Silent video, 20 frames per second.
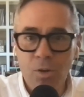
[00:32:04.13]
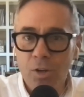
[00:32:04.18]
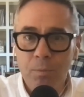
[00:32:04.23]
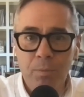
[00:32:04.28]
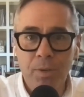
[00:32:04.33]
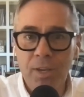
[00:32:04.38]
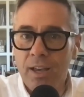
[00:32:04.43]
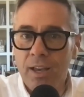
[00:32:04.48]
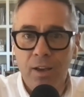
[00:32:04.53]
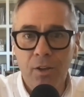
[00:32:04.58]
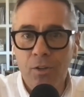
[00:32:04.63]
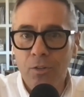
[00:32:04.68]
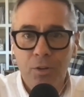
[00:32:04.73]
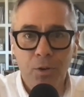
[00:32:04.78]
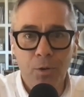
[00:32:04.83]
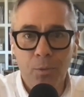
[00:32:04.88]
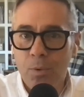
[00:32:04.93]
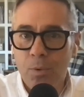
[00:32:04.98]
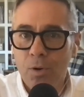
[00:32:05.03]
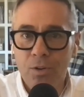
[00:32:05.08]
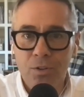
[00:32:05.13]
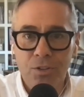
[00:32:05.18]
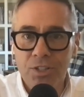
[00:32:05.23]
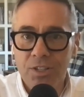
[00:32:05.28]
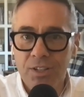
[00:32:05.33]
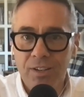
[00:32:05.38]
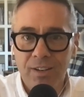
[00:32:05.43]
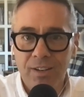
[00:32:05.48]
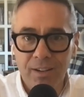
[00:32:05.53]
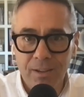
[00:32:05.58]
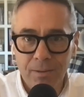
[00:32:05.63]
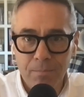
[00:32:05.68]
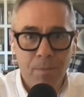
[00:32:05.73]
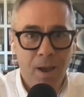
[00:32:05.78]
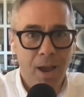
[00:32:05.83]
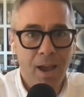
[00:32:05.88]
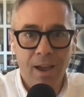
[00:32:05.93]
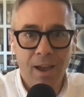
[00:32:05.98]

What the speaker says: going to be a healthier person in